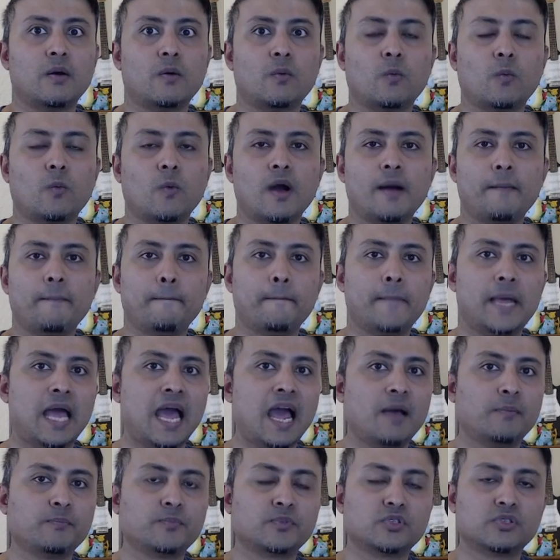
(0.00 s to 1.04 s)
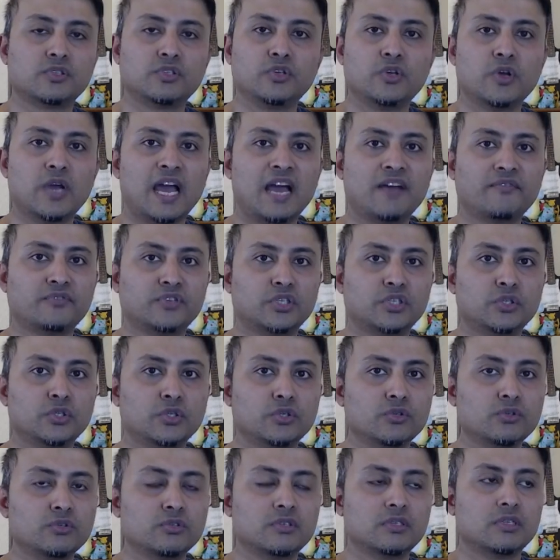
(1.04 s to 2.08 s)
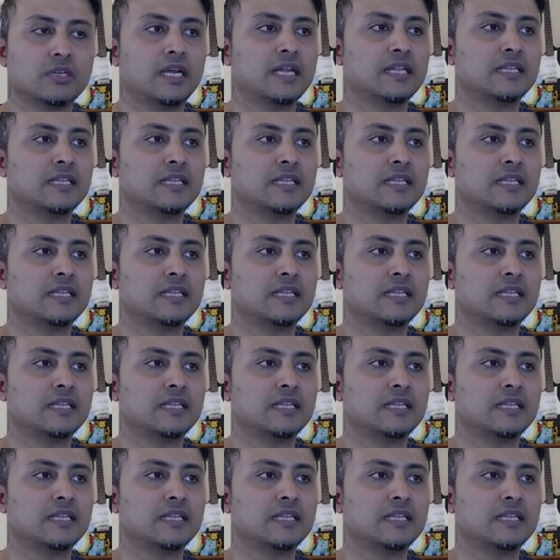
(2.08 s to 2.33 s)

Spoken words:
what apps you have to use, and